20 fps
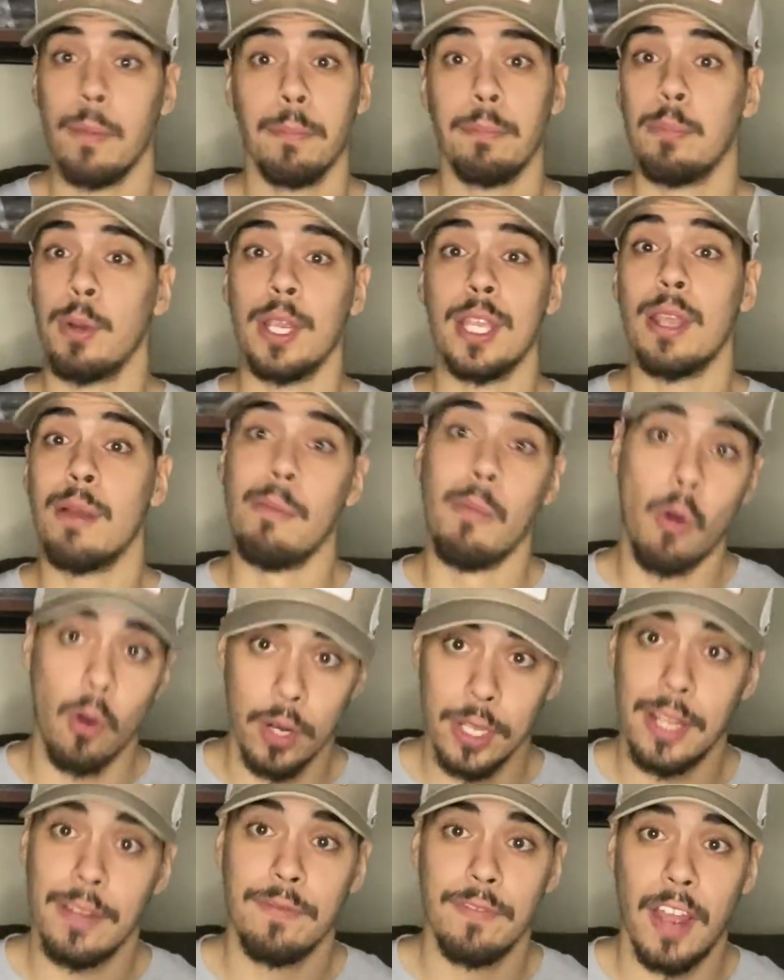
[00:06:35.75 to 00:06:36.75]
bringing more
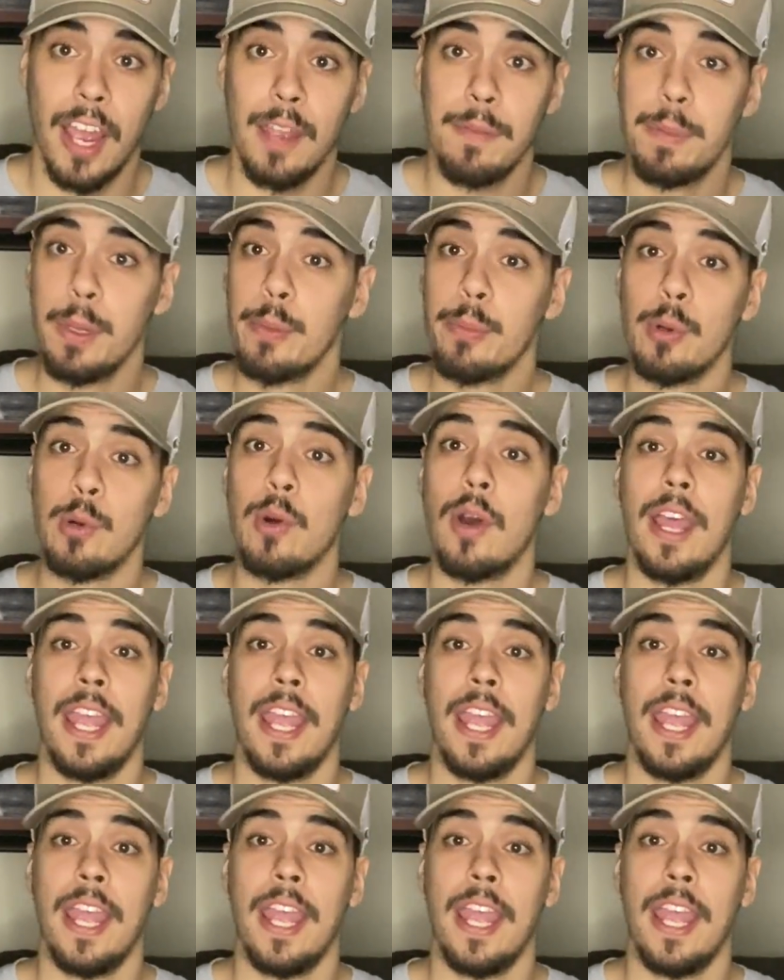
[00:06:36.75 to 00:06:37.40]
than 5 people,